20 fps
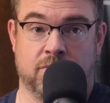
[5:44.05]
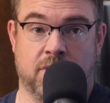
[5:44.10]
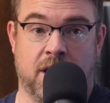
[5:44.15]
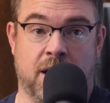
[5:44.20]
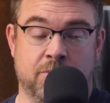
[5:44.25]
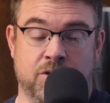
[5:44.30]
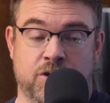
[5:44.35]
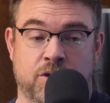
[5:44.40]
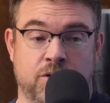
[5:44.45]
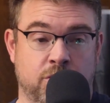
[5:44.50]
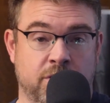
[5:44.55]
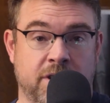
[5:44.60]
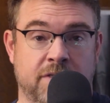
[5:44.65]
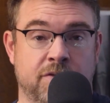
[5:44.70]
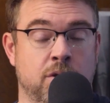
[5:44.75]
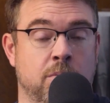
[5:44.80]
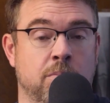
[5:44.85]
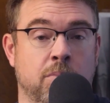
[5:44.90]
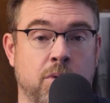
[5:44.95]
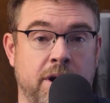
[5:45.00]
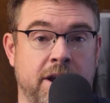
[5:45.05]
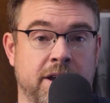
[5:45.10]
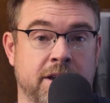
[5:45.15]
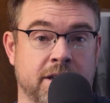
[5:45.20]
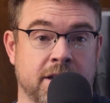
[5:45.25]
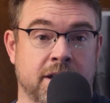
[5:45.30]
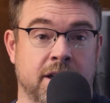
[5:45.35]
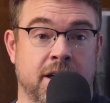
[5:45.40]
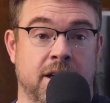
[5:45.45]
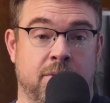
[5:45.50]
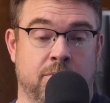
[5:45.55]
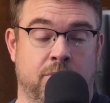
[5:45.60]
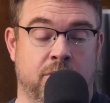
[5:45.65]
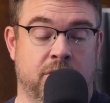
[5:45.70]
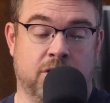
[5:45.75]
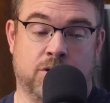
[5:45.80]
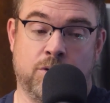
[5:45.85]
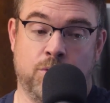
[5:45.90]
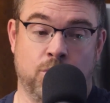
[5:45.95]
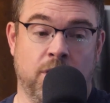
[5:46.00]
I'm sure they'll give you a break, but
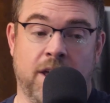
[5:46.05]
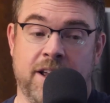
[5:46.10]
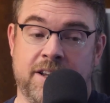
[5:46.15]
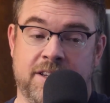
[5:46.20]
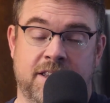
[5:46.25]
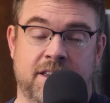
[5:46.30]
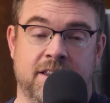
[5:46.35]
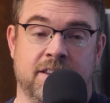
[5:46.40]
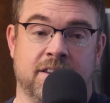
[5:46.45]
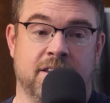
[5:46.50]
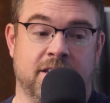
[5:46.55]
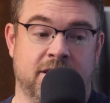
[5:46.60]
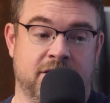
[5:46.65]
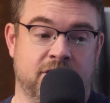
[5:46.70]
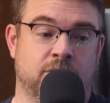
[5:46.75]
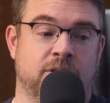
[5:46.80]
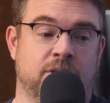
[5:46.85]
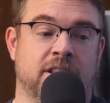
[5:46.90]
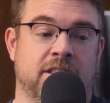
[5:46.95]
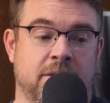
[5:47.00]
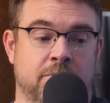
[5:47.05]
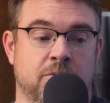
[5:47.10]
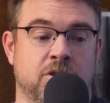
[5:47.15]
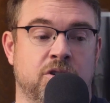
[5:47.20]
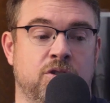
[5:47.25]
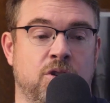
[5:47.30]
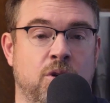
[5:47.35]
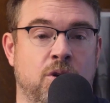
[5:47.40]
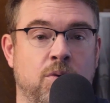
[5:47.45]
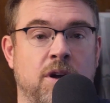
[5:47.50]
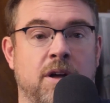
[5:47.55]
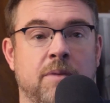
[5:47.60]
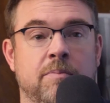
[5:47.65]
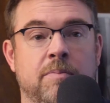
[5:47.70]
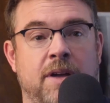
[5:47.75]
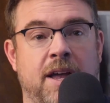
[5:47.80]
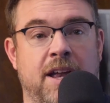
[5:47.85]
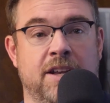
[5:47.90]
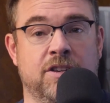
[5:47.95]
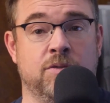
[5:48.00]
a cool idea is you get them to show up
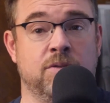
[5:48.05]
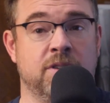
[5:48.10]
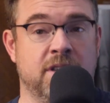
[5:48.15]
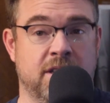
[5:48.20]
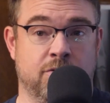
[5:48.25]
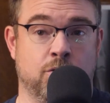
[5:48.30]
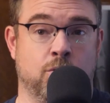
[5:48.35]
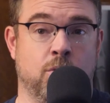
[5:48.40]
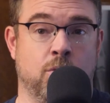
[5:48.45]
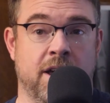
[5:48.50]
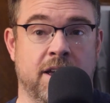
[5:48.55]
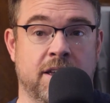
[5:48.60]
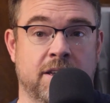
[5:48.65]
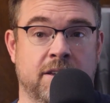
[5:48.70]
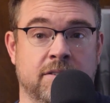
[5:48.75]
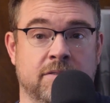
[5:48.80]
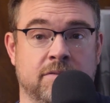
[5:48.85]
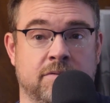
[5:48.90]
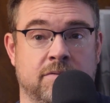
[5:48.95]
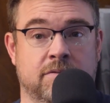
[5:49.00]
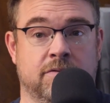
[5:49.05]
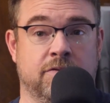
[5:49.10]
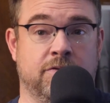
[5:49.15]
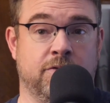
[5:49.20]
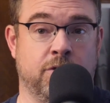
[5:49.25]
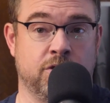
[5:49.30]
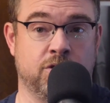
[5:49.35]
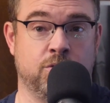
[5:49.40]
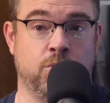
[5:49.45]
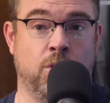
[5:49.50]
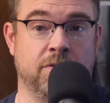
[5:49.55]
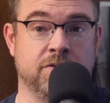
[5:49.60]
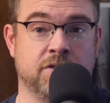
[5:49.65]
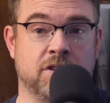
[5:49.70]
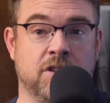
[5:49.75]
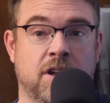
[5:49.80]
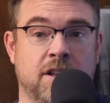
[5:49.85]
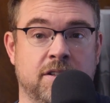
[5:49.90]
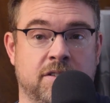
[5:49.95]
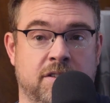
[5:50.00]
and you give away first 12
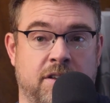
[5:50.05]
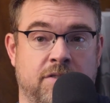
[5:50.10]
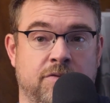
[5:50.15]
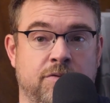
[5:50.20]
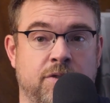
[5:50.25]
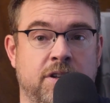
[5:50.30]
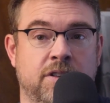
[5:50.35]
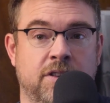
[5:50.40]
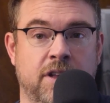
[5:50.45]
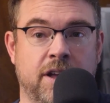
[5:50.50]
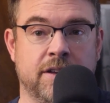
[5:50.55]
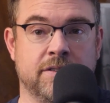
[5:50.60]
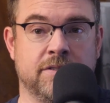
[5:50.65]
slots, get a free class.